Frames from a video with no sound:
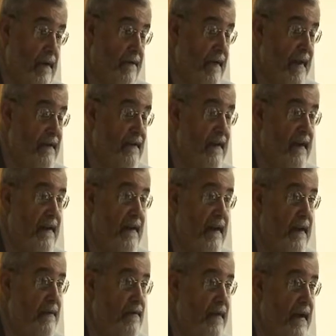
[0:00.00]
If I see a
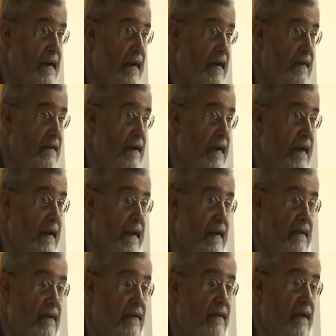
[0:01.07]
TMJ case today,
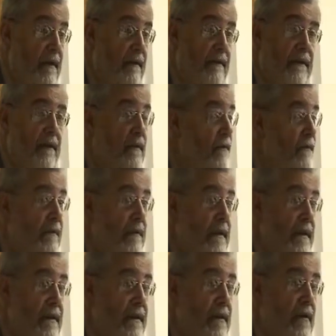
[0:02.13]
there's very few of them
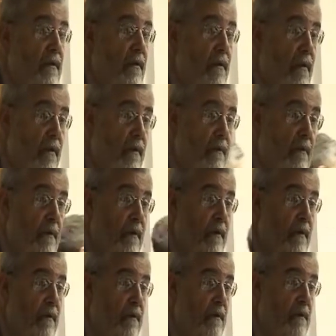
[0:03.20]
that go home
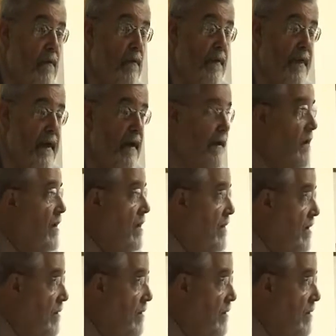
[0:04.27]
without a